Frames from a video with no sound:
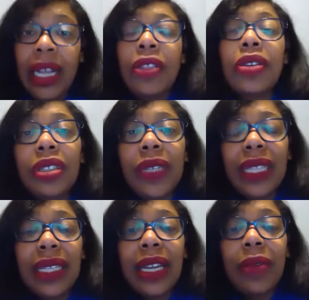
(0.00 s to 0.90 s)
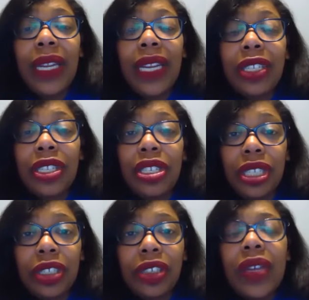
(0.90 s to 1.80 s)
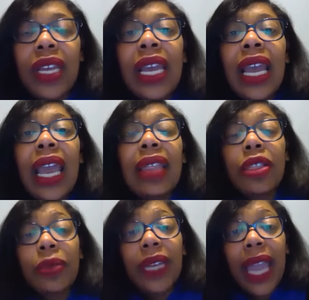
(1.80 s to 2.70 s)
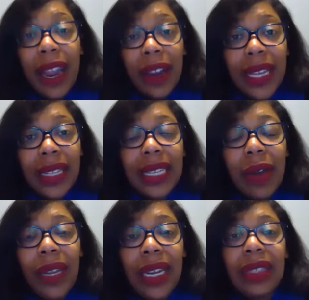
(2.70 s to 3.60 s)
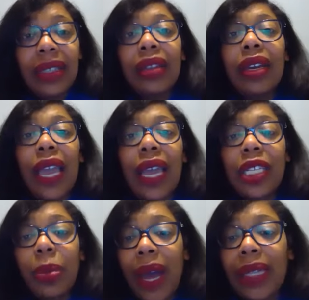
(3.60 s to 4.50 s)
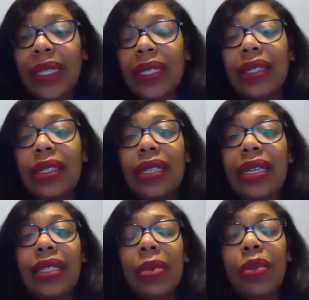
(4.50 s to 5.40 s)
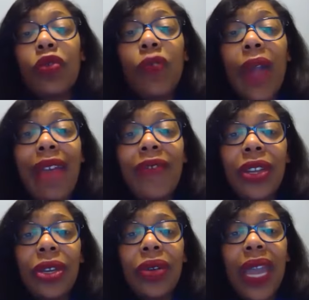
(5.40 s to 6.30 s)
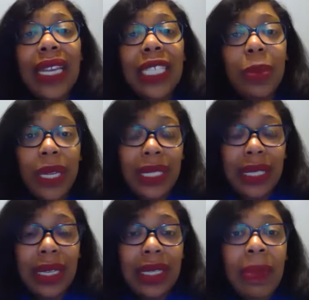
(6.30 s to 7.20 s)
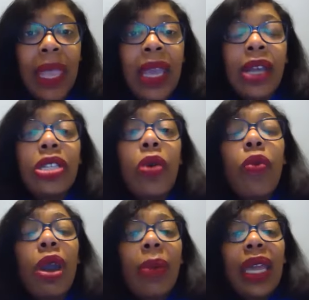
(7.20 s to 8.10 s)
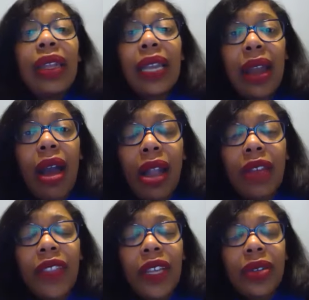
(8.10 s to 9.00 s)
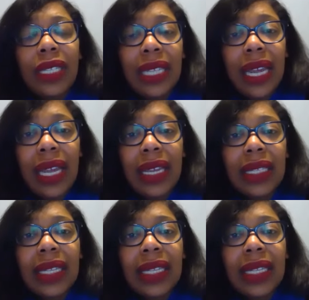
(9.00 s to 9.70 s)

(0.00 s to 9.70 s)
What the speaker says: Those are the three things that we need to do. And the three areas that we need to look at is process and systems, revenue, and expenses. So when we look at all of those things